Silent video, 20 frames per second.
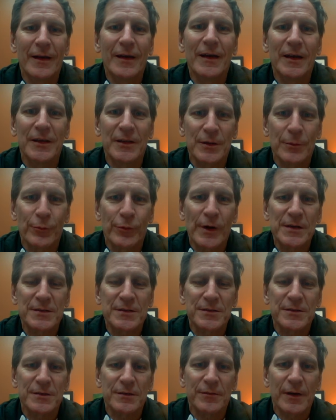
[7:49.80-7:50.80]
in the
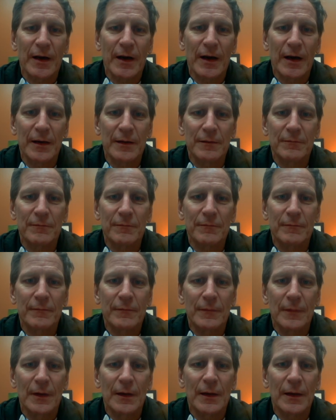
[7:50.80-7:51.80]
presence of God.
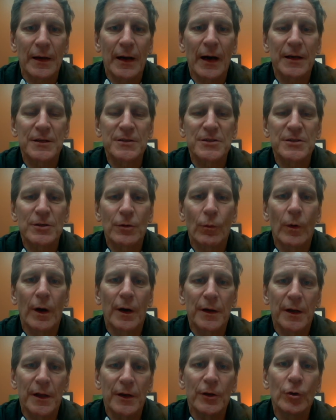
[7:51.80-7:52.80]
God is the
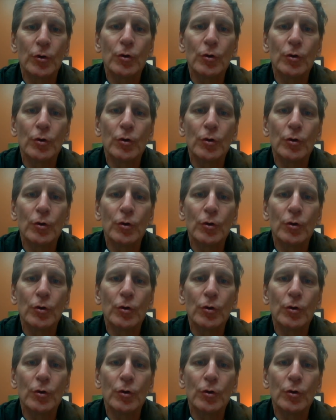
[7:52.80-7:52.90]
one in